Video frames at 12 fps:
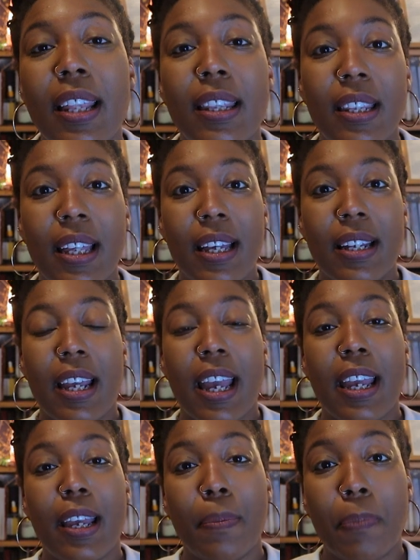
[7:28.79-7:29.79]
than
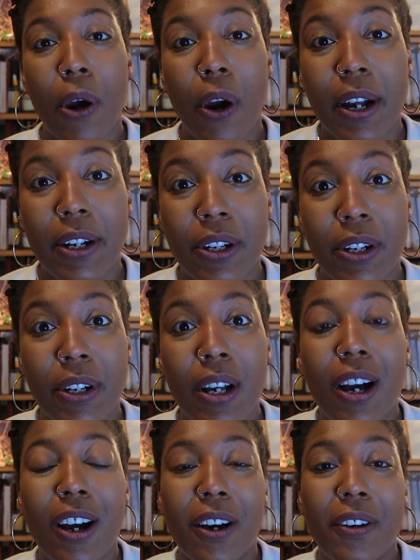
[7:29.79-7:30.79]
a
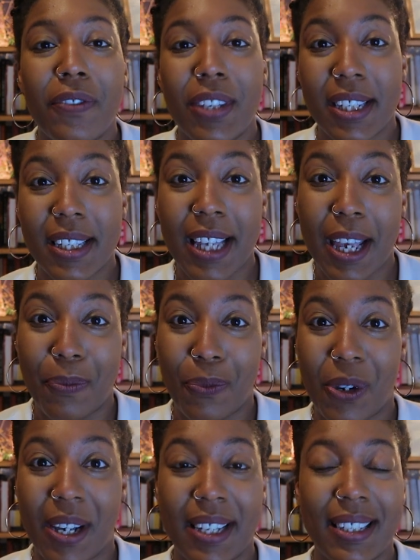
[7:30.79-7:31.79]
partner of the same
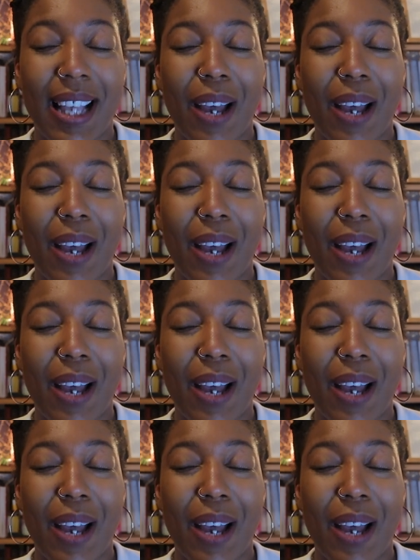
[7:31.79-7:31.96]
race?